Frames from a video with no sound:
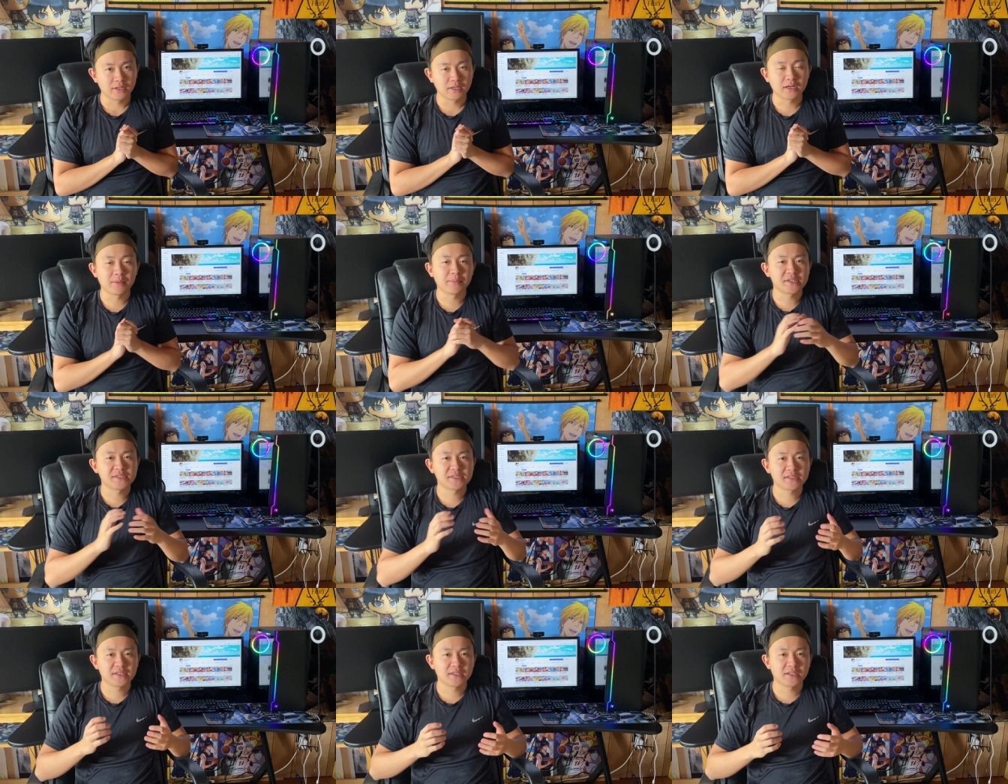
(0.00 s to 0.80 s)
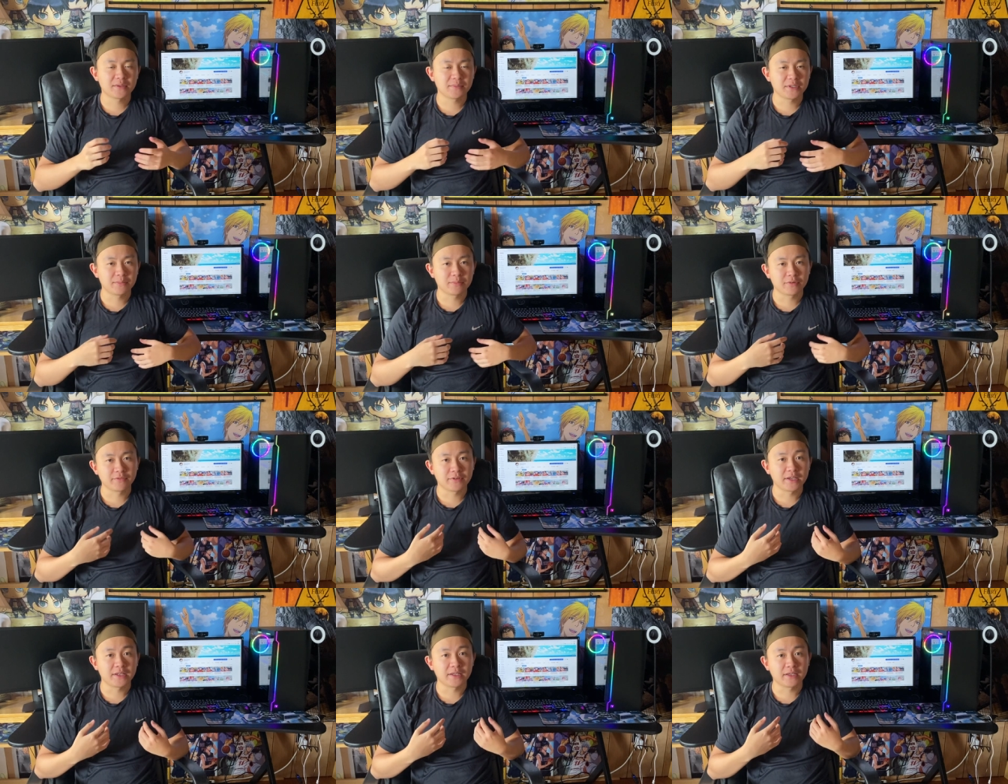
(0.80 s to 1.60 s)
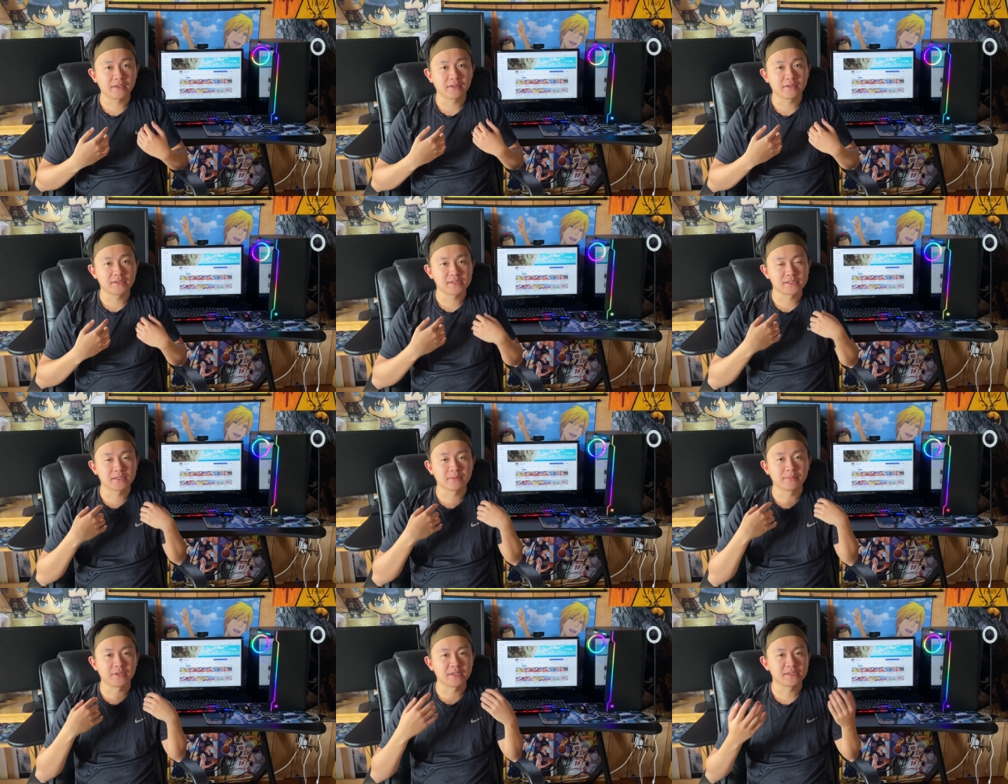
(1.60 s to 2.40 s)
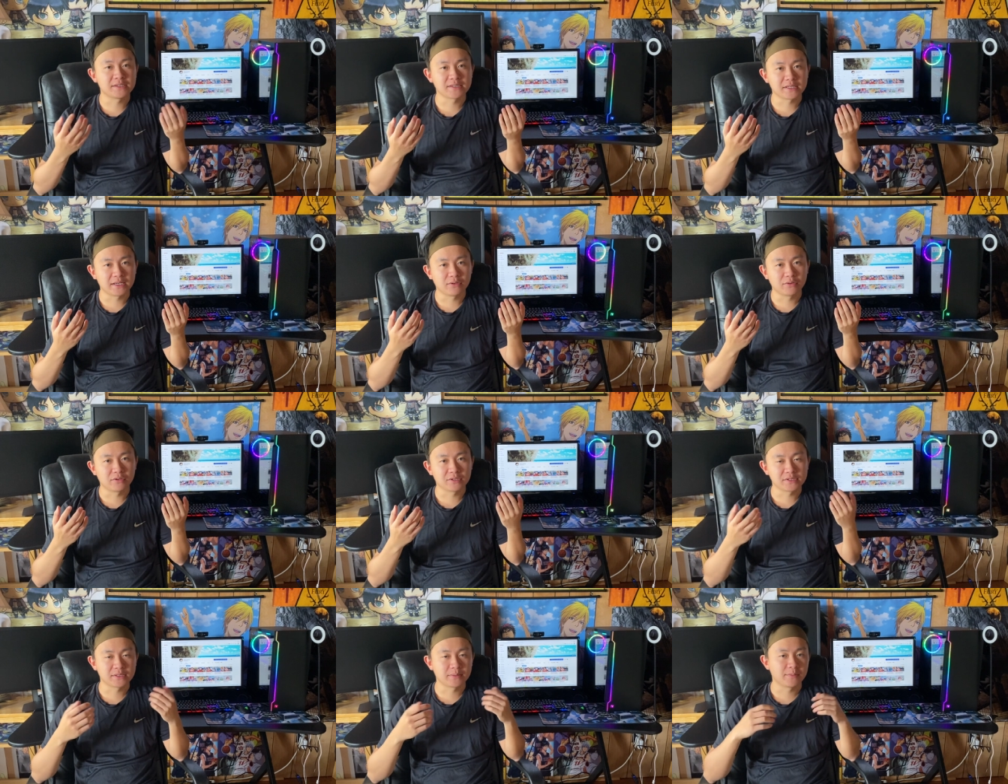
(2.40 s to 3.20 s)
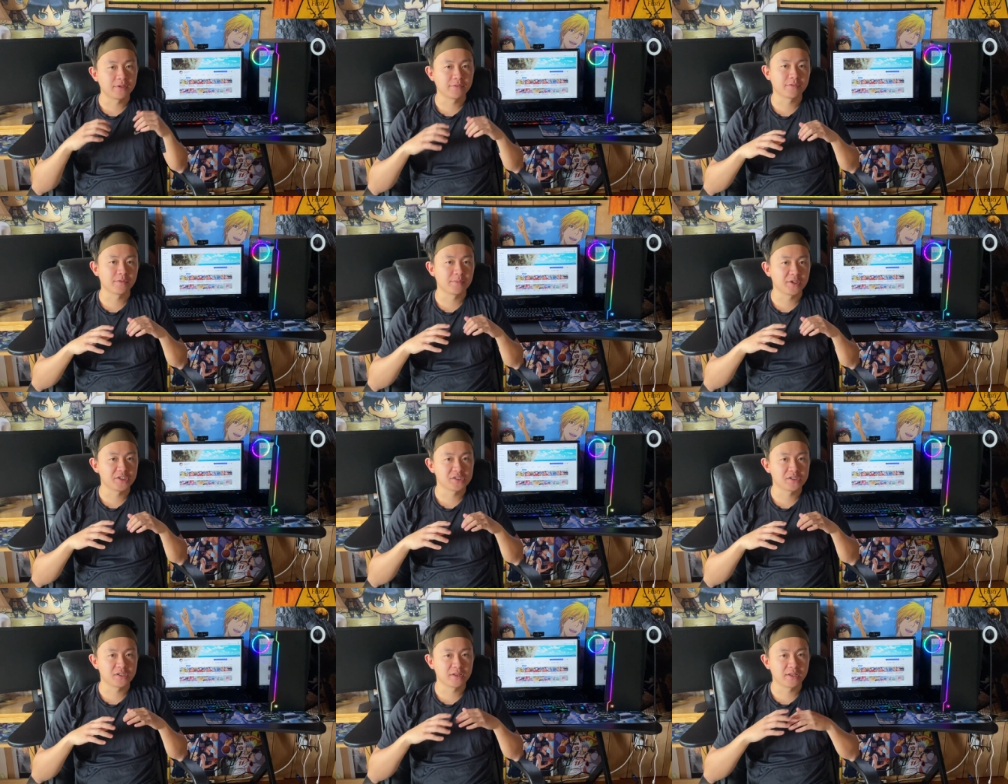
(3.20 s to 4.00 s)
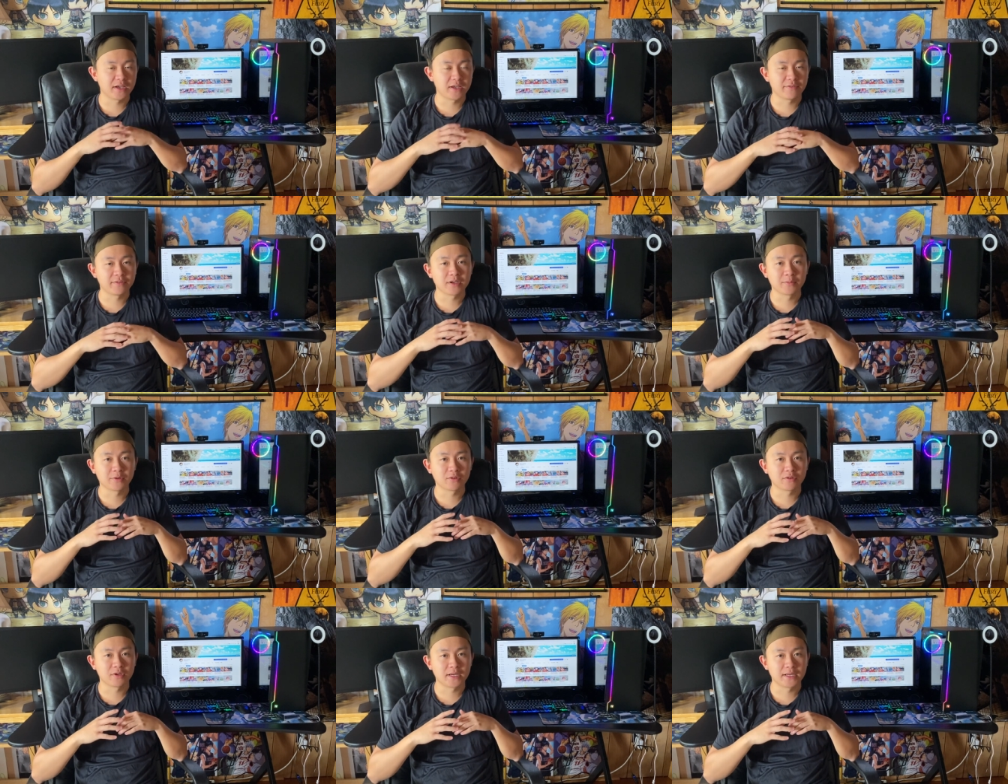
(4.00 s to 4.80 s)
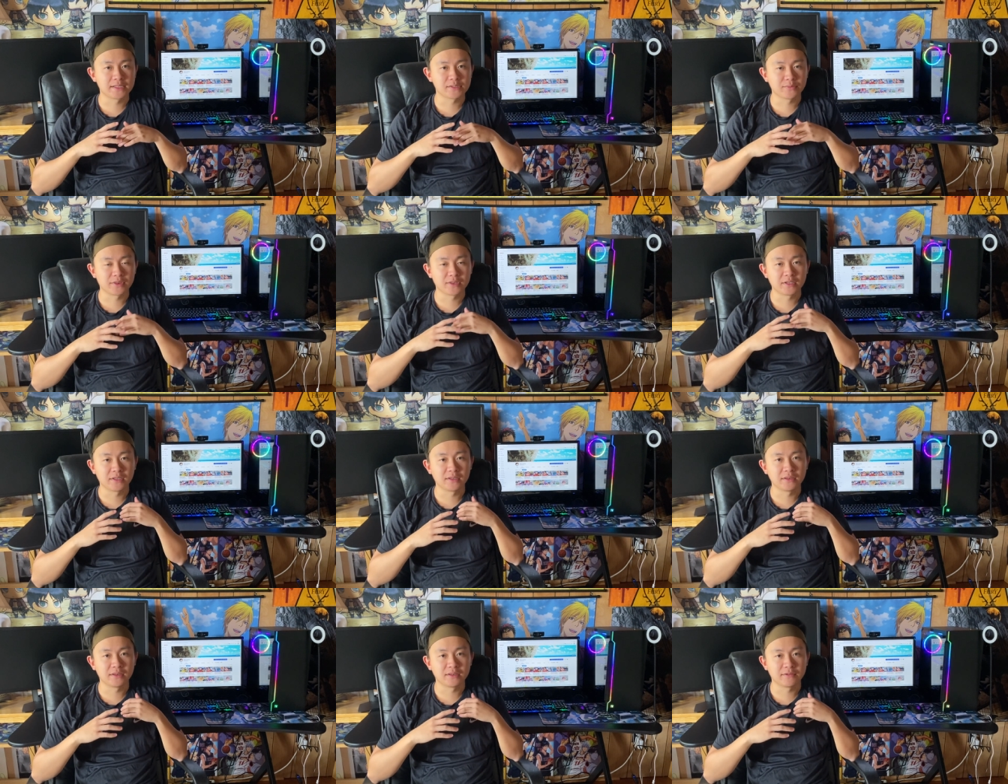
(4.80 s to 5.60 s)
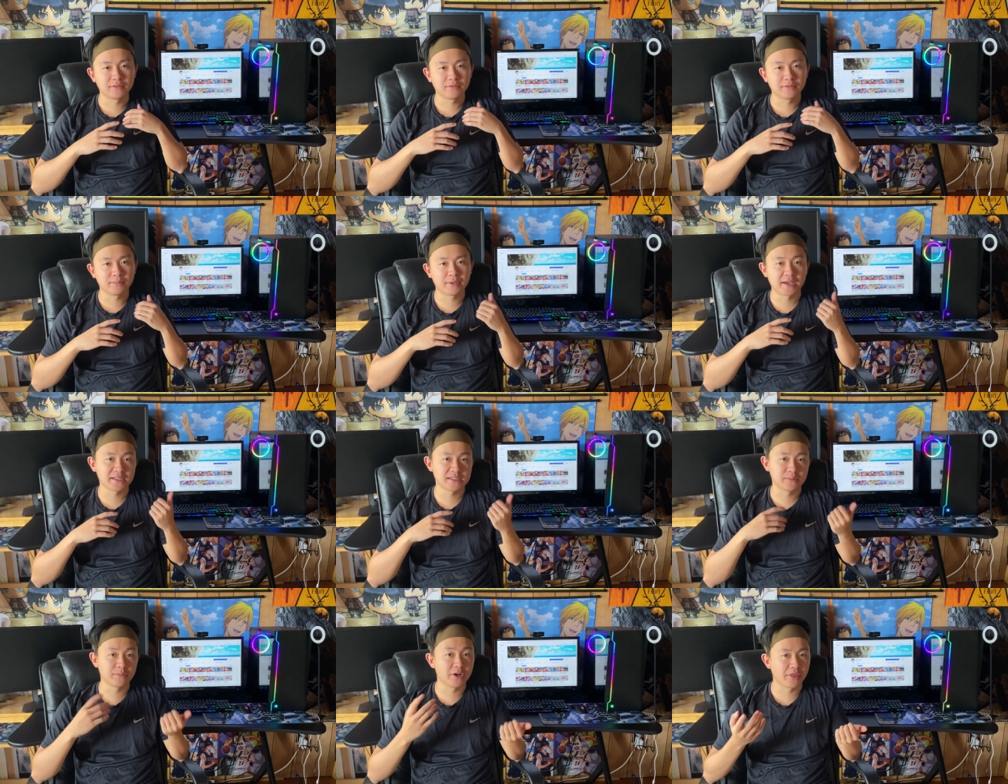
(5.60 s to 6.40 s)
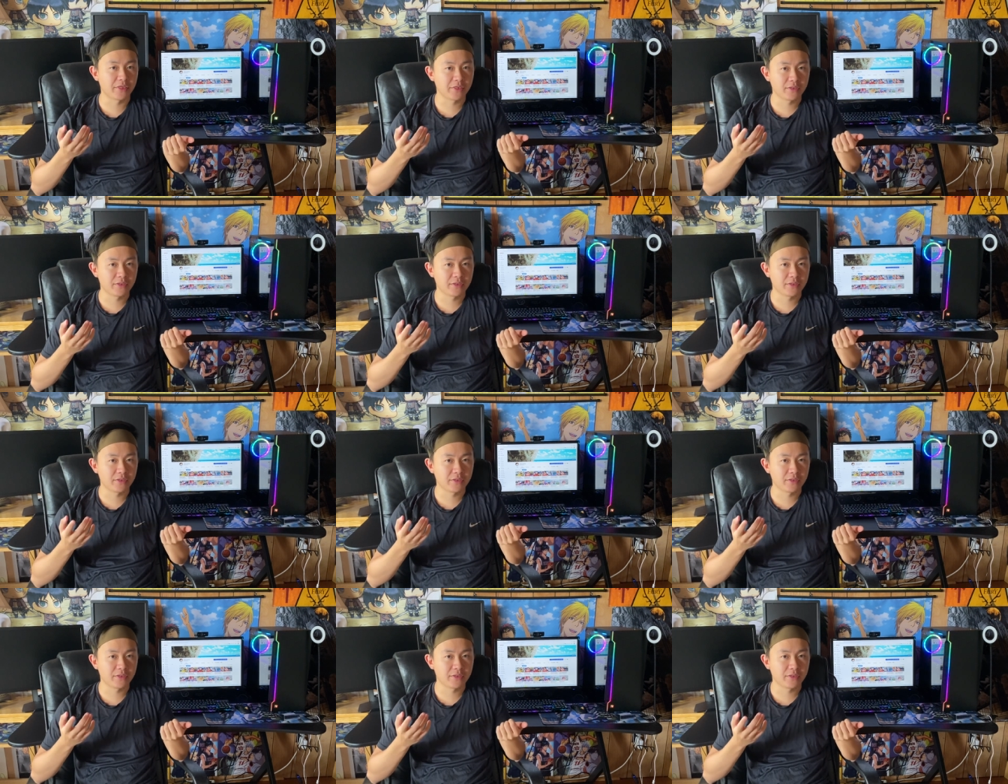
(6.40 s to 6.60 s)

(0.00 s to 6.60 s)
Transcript: and I'm basically going to be providing some insight or some information that I've come across within the past month.